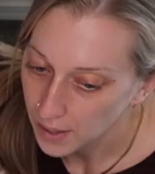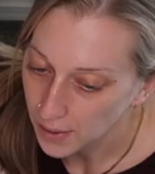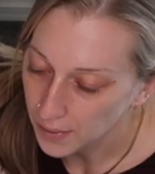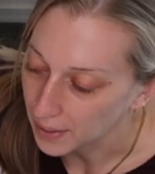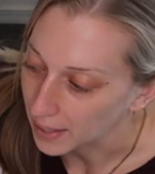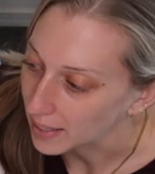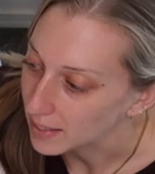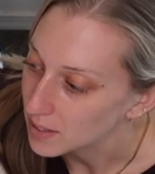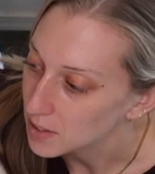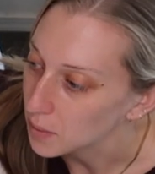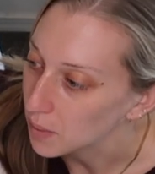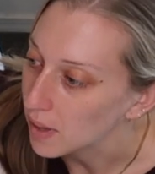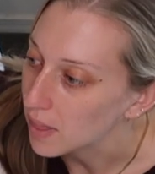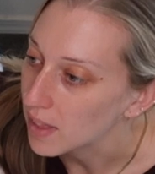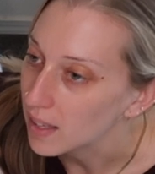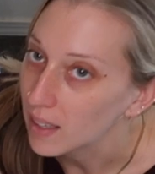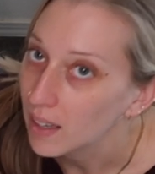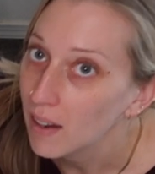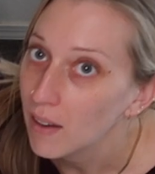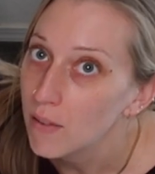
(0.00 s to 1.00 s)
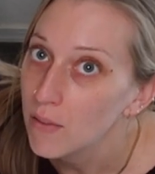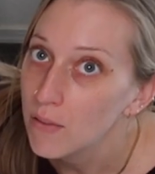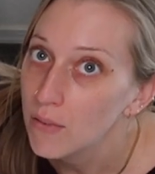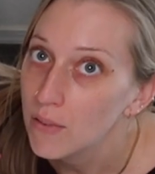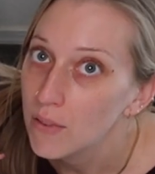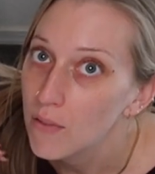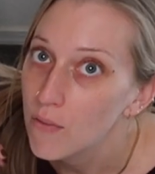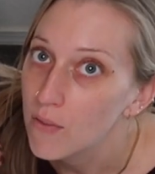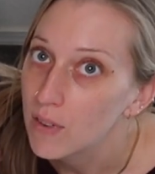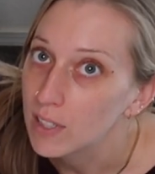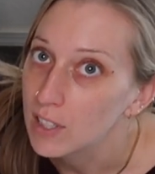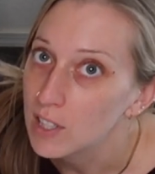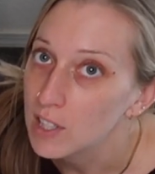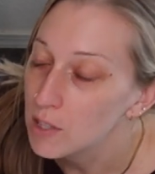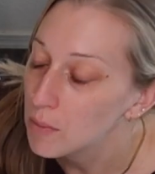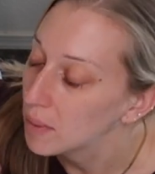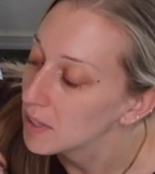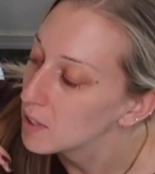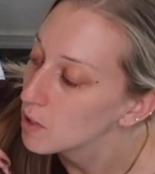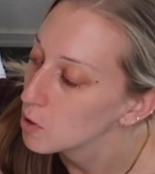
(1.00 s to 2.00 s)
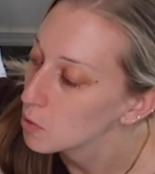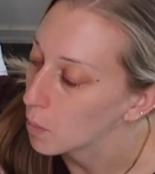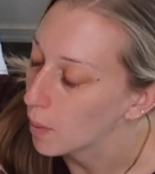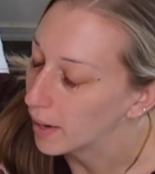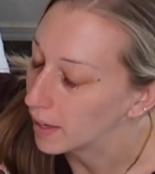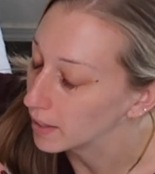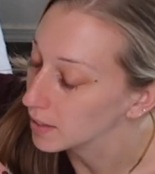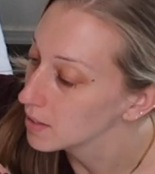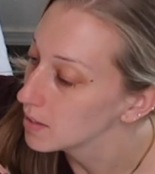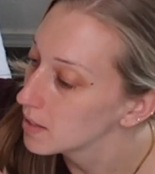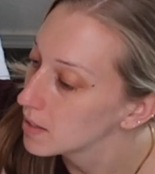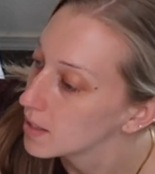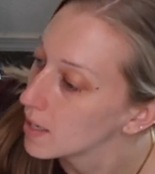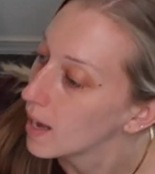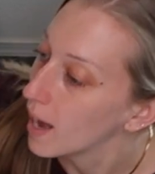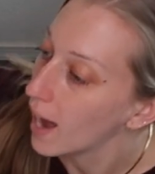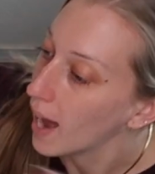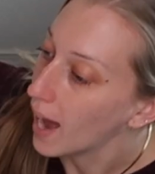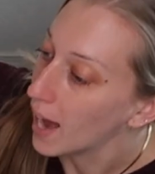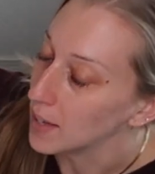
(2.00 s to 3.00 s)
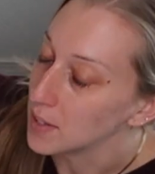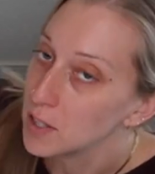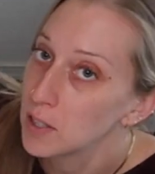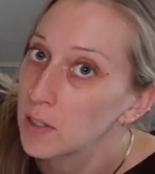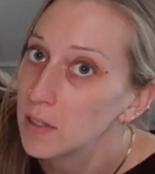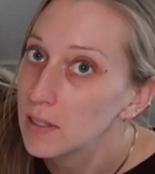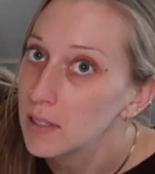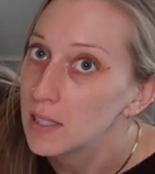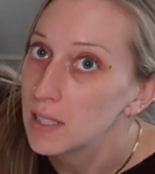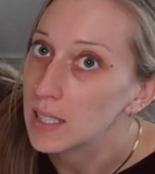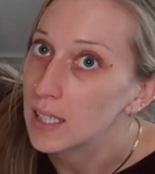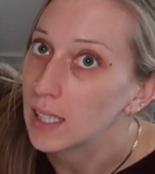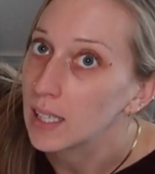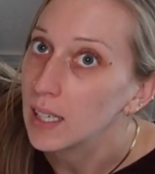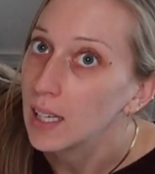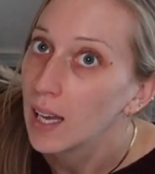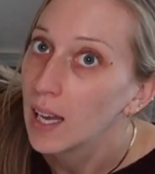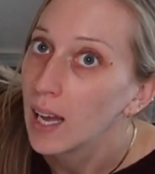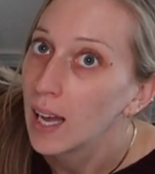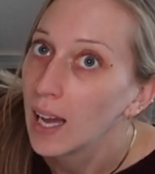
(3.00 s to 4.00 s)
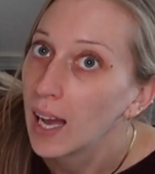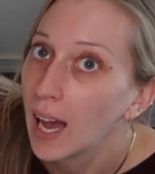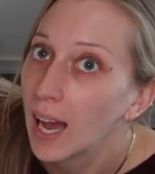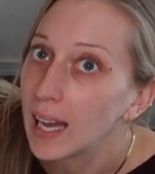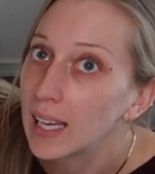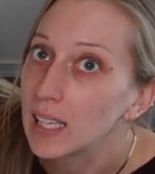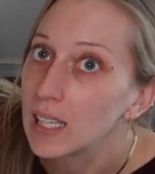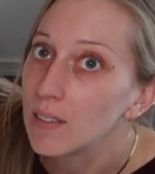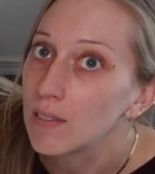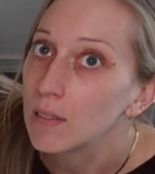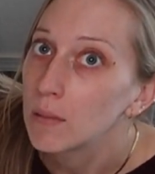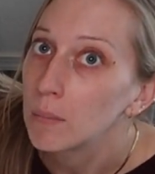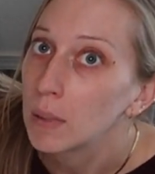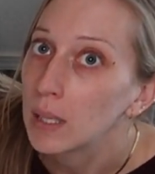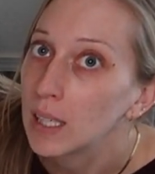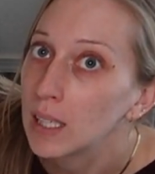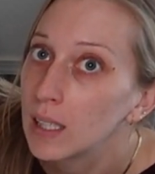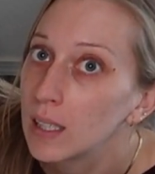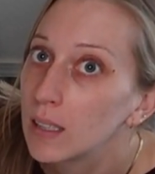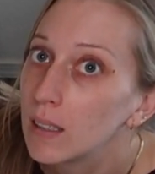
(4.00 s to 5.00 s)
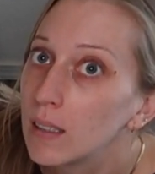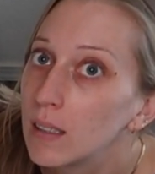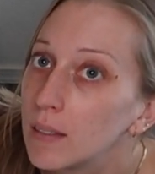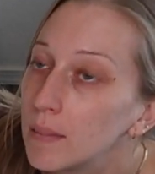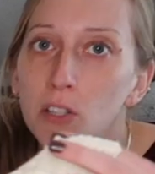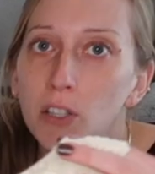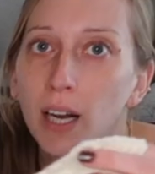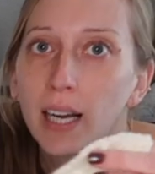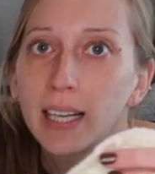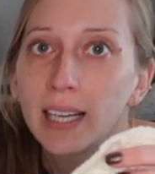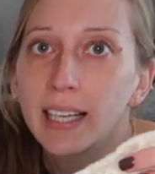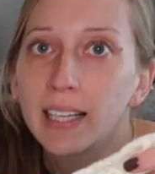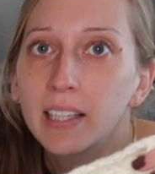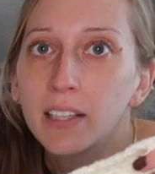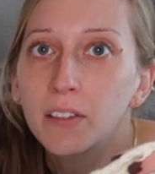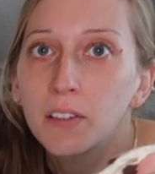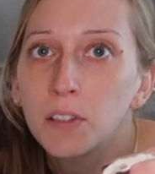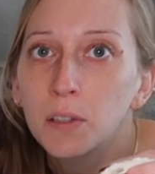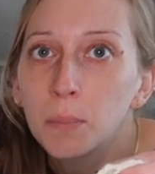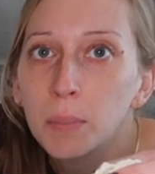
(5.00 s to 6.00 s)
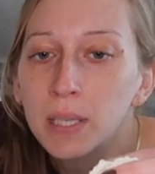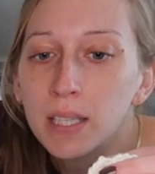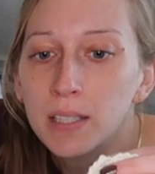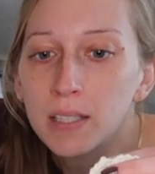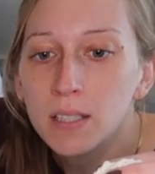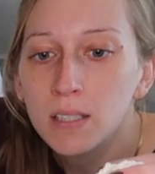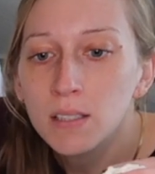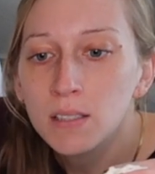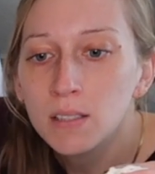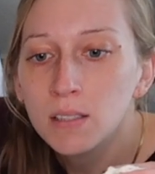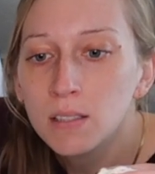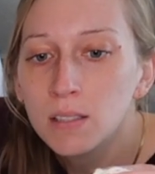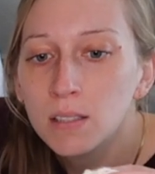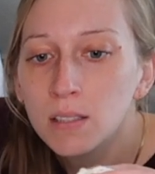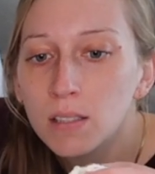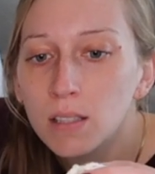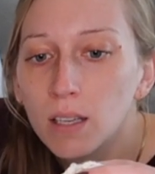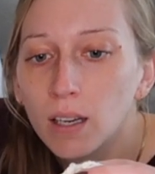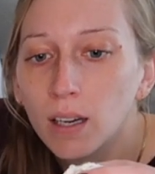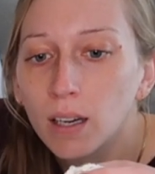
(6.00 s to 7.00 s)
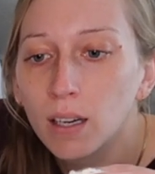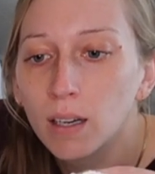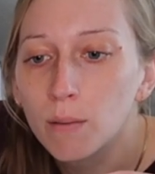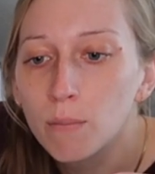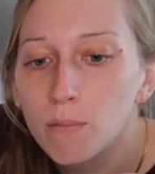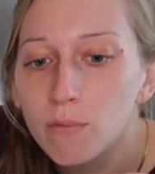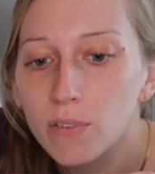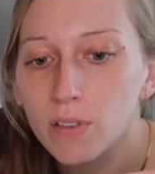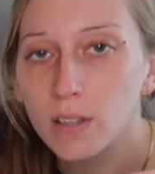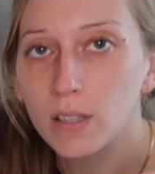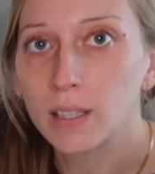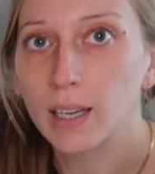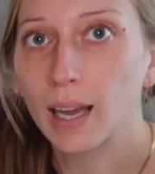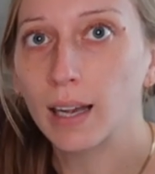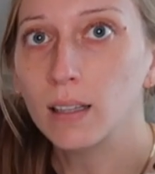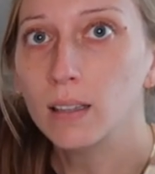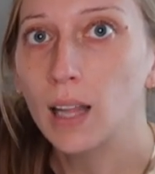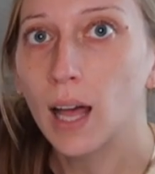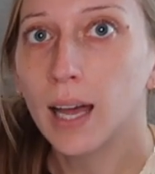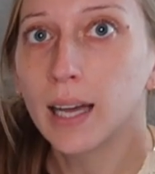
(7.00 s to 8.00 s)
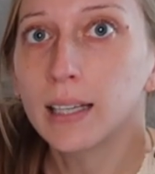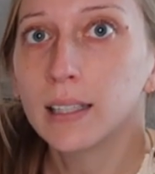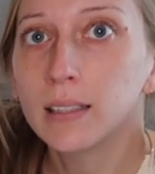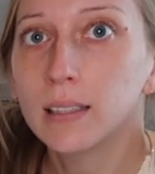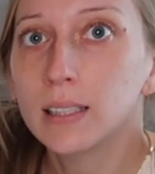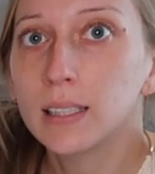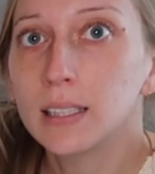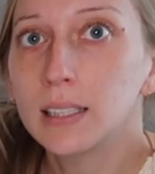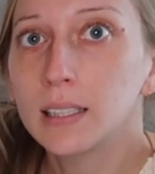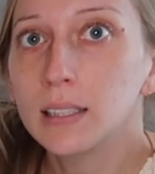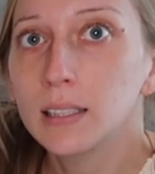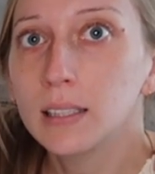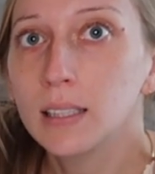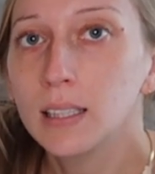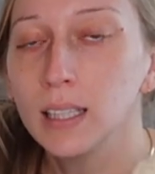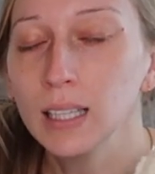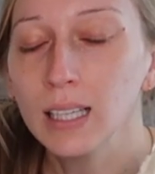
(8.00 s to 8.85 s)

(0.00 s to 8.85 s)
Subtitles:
Okay, so I think I've finished my squares. As you can see, I even made triangular pieces for the neckline here.